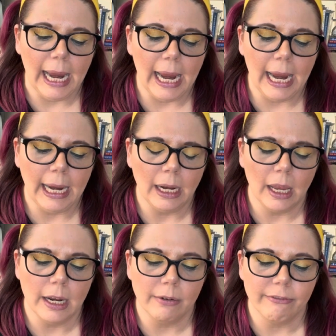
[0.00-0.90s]
and,
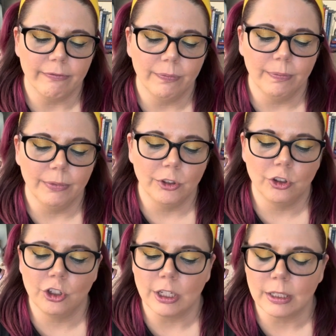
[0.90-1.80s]
and a,
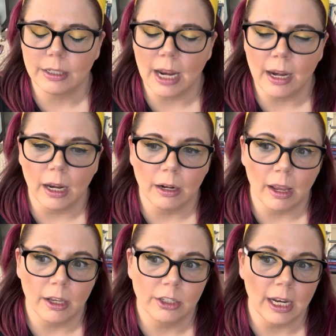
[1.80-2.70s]
just staying,
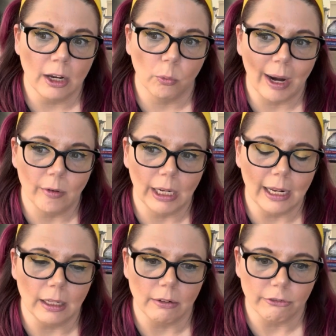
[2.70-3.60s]
a, staying around
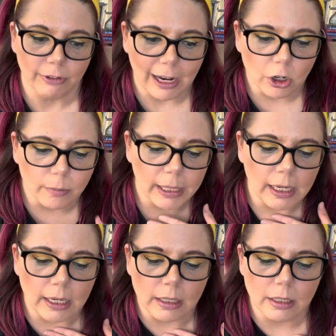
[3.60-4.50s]
in an
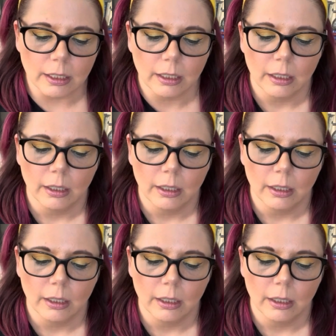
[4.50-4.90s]
environment.